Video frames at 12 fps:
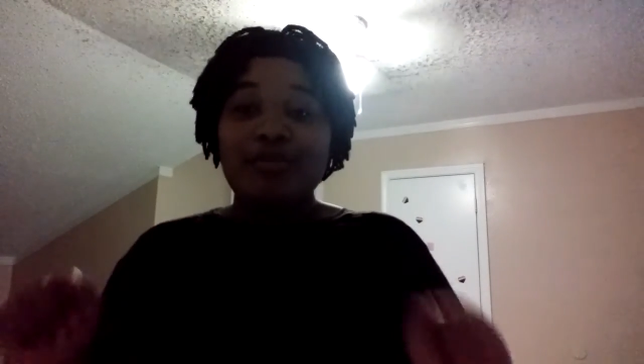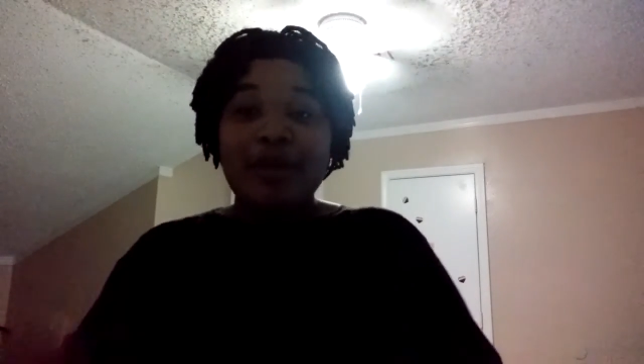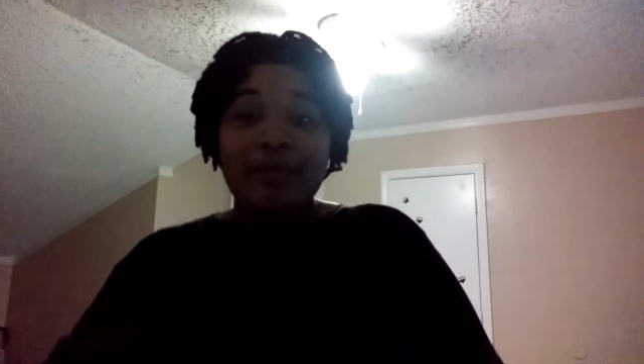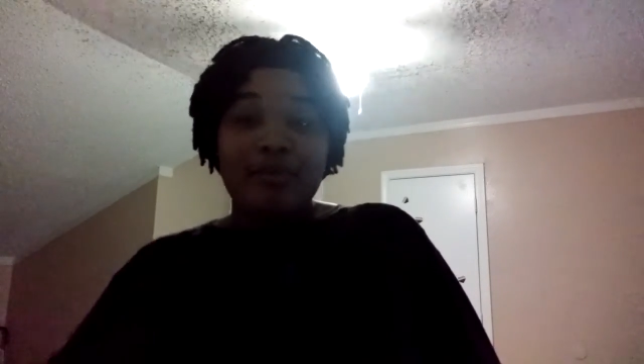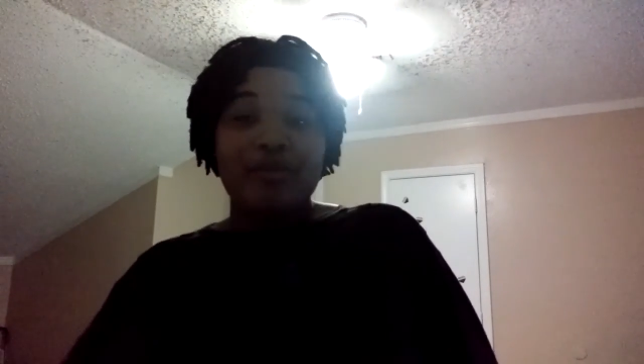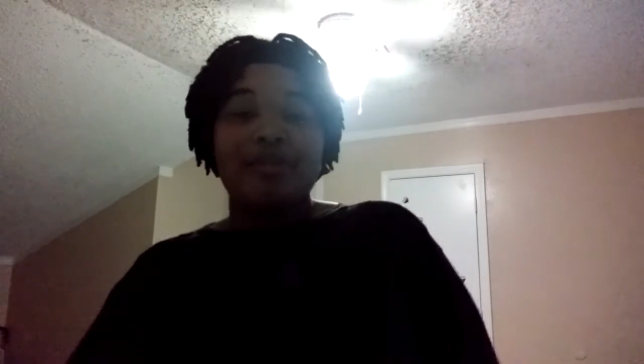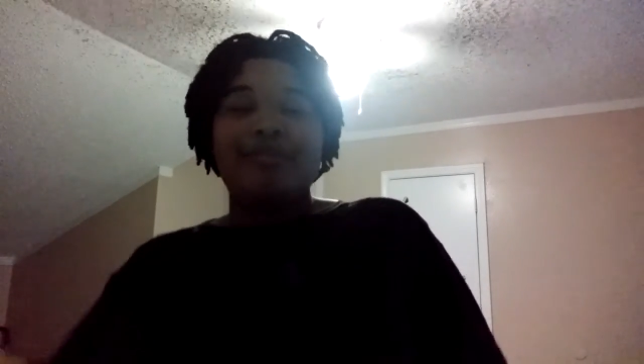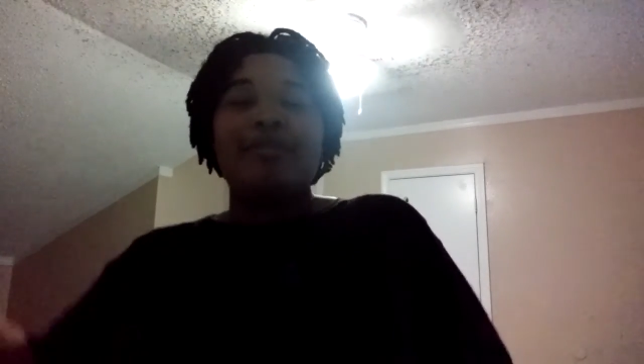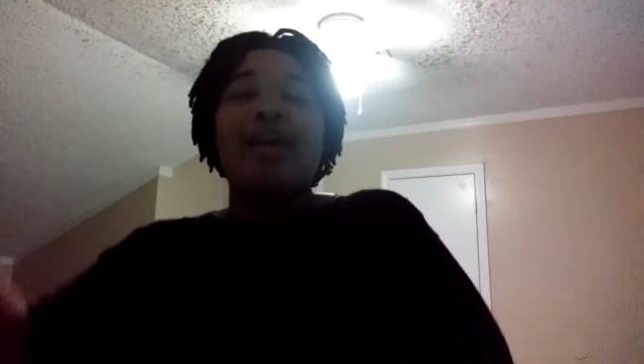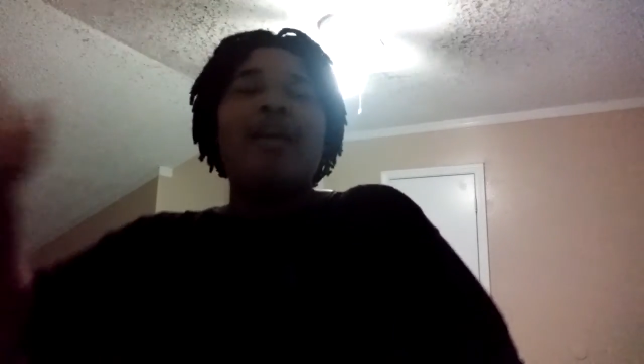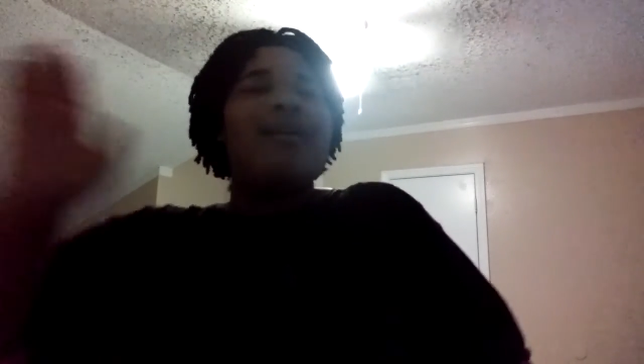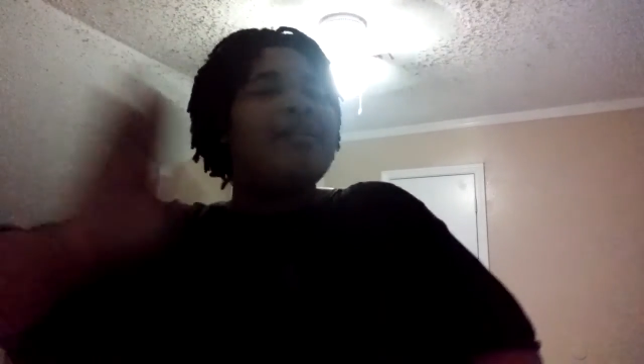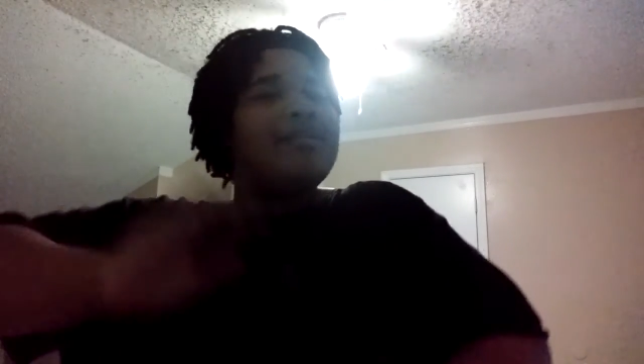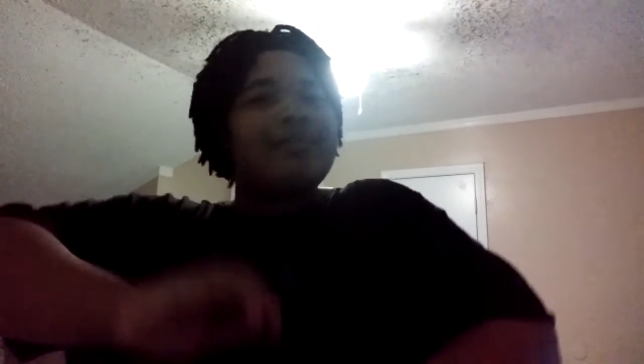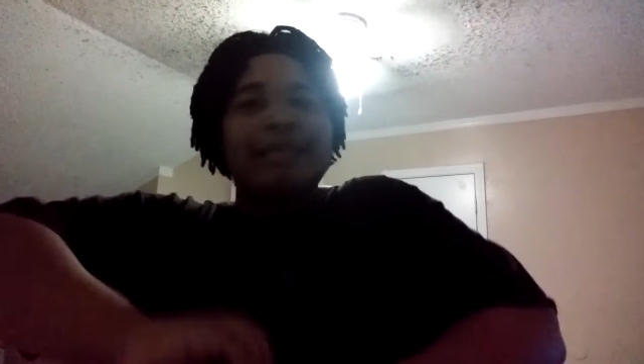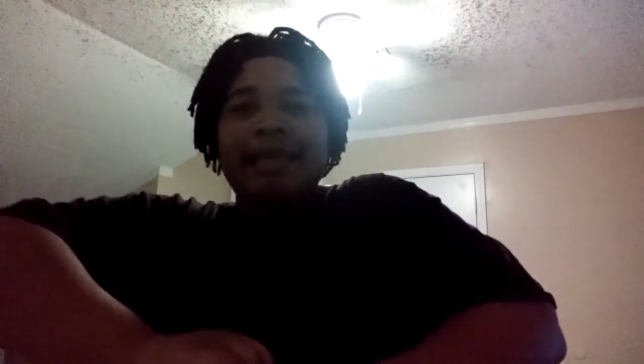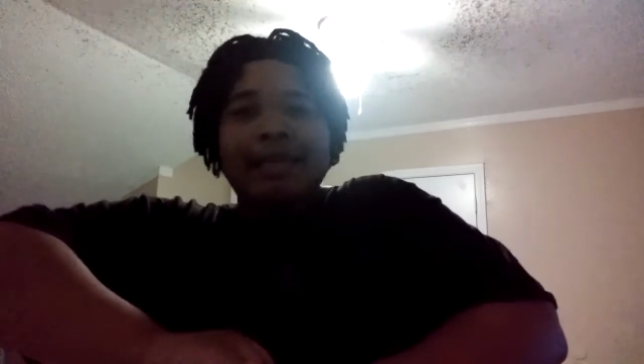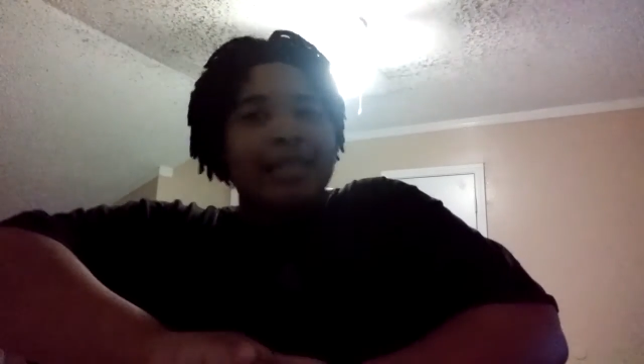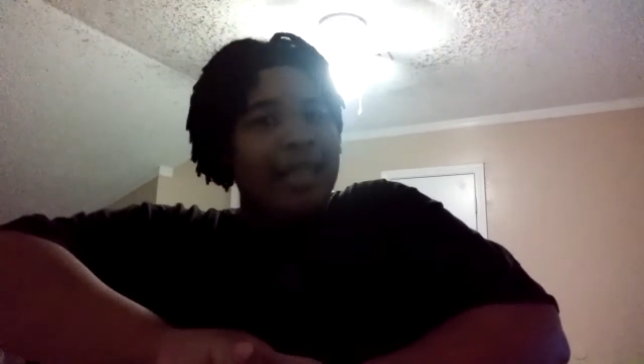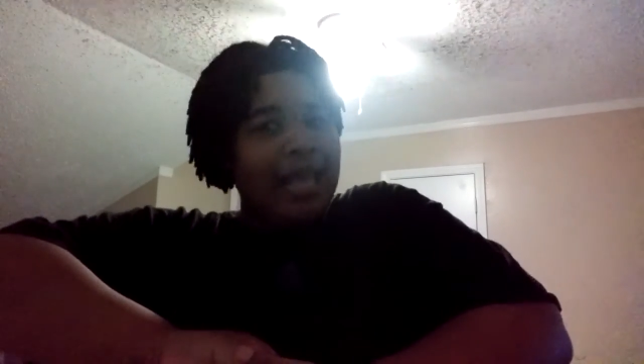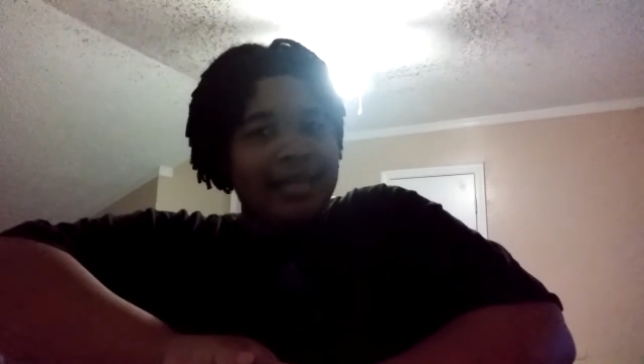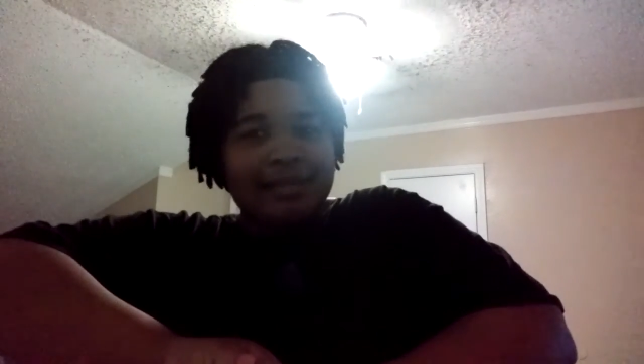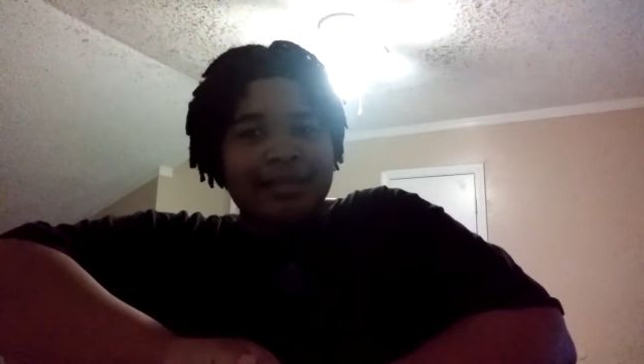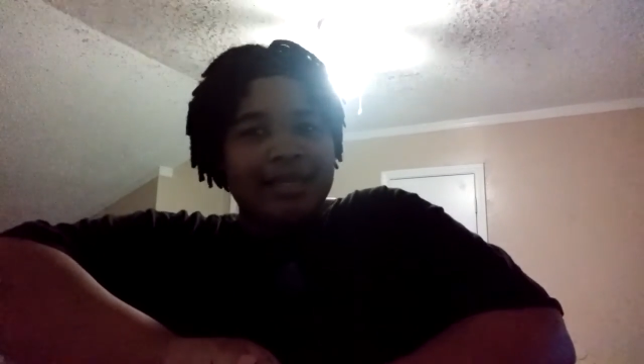remember, stay
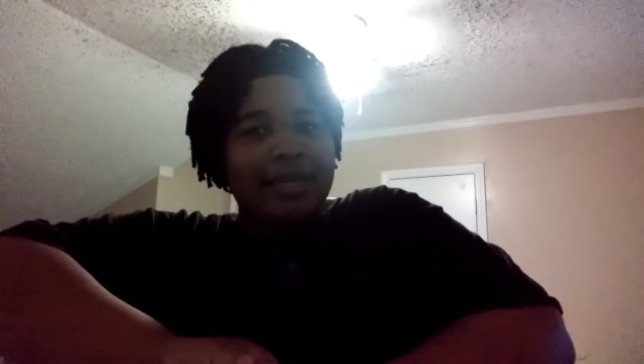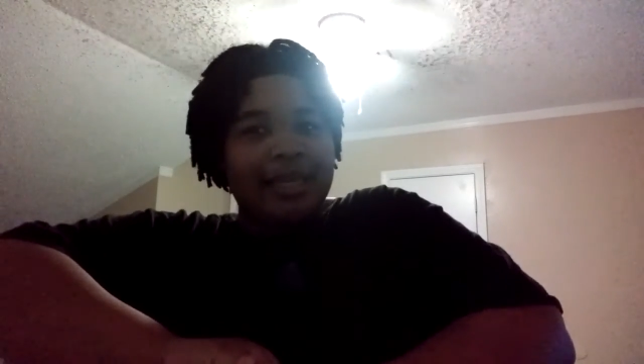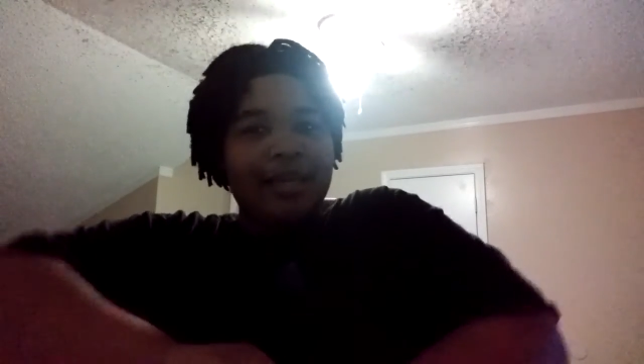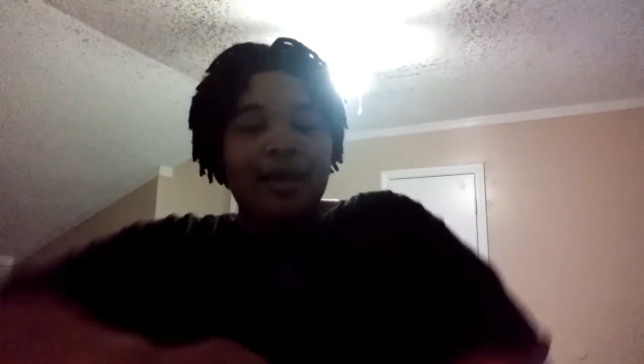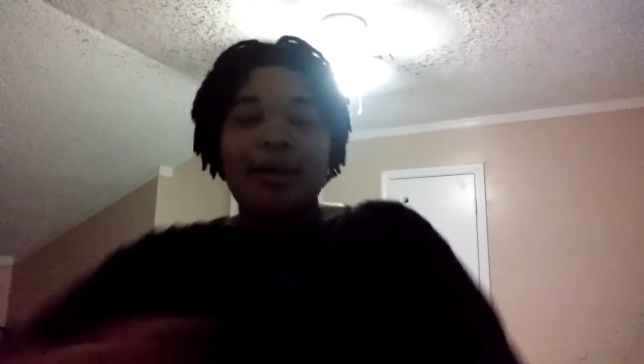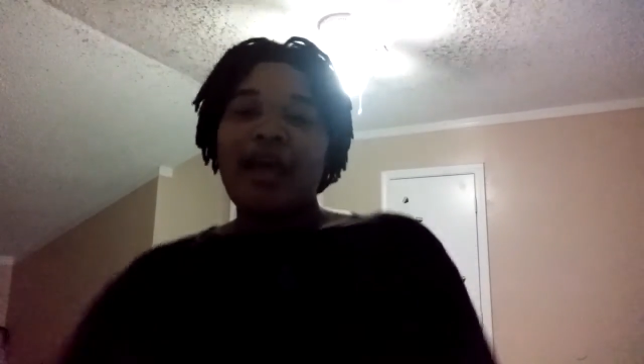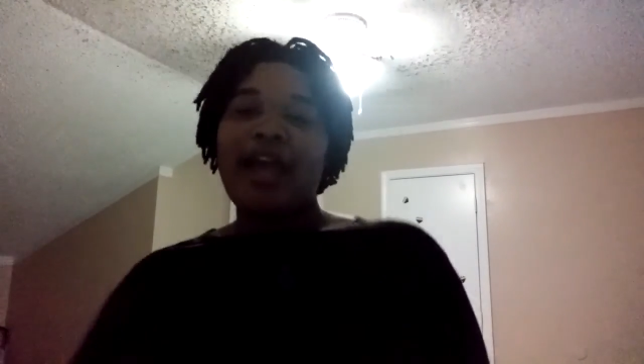classy